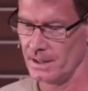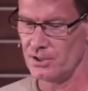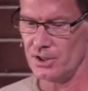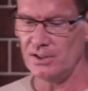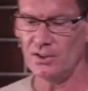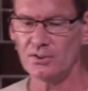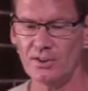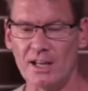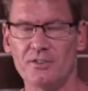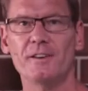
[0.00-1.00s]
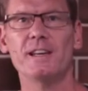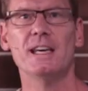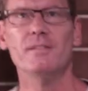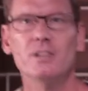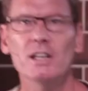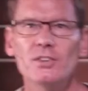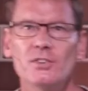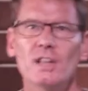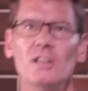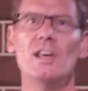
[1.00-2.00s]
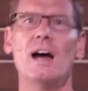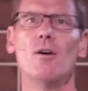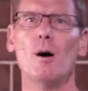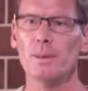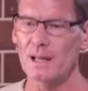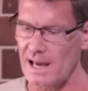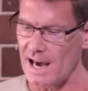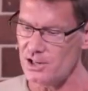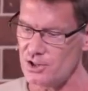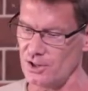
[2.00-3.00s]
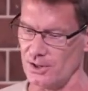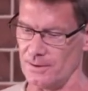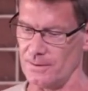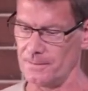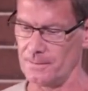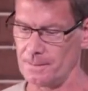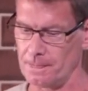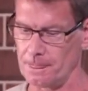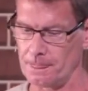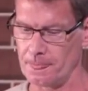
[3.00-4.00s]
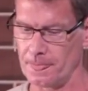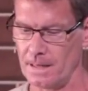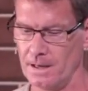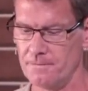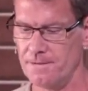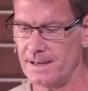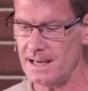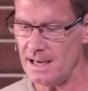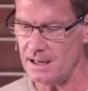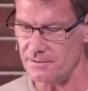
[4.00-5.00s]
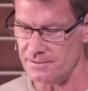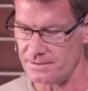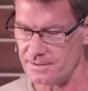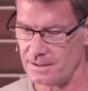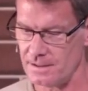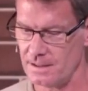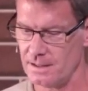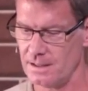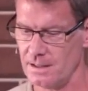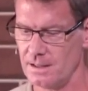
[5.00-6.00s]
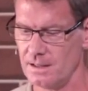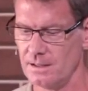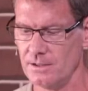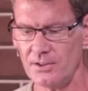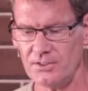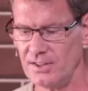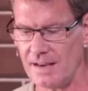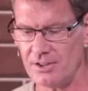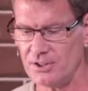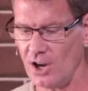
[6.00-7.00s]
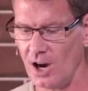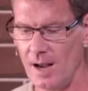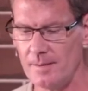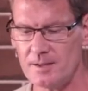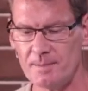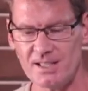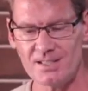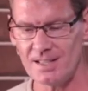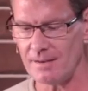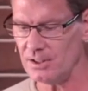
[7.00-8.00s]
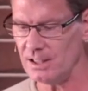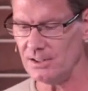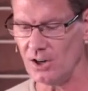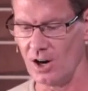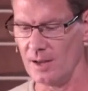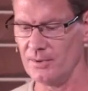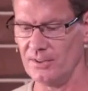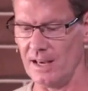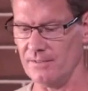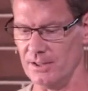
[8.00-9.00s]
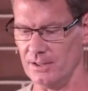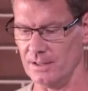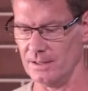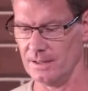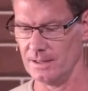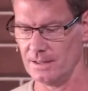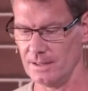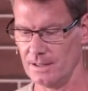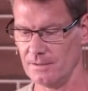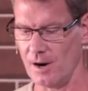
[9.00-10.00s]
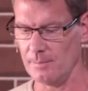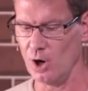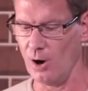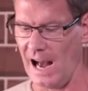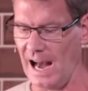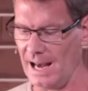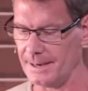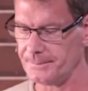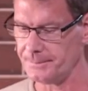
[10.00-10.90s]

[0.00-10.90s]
Jesus says, forgiveness is our obligation. Forgive, not 7 times, but 70 times 7. From your heart.